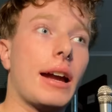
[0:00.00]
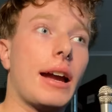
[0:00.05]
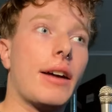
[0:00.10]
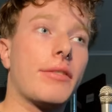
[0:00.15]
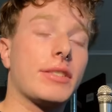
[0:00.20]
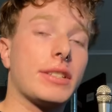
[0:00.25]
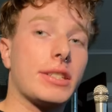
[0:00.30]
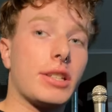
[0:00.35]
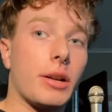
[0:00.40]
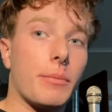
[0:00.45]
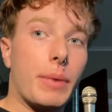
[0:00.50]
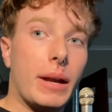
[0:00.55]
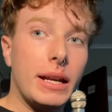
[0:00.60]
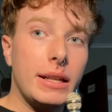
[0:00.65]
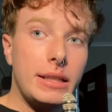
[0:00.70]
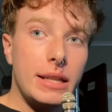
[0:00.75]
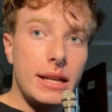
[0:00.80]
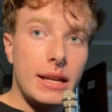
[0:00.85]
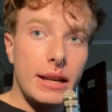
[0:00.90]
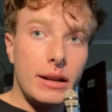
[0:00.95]
have to start
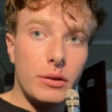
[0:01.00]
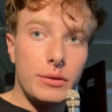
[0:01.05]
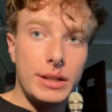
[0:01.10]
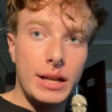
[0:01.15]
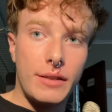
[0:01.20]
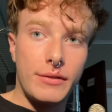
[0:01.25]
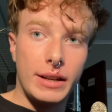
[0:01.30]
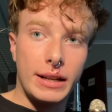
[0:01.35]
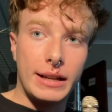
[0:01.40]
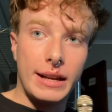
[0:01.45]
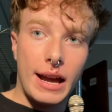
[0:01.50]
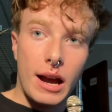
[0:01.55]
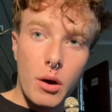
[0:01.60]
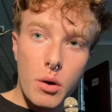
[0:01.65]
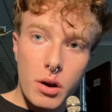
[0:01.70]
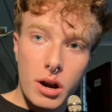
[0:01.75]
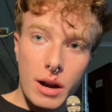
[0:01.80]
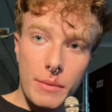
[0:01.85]
painting and I only have like an hour.